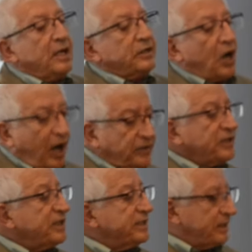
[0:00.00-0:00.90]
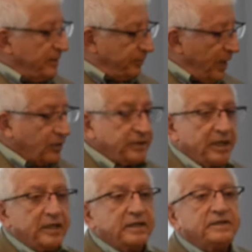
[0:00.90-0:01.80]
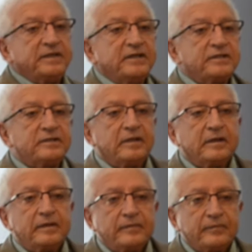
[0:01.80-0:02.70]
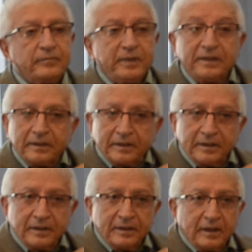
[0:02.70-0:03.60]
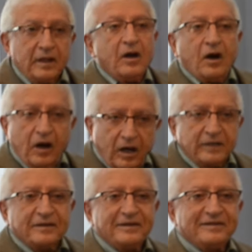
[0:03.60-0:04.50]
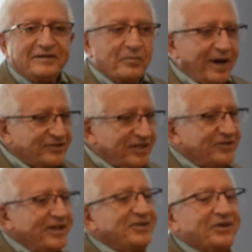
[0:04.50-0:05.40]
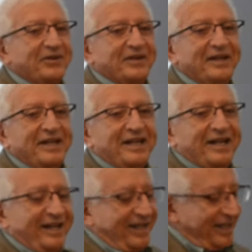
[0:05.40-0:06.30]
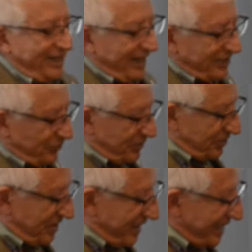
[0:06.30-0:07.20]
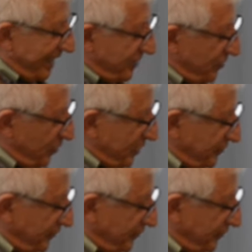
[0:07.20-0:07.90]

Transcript: The other thing that I bought is this pin on the bicentennial. As you will see, it has a U.S.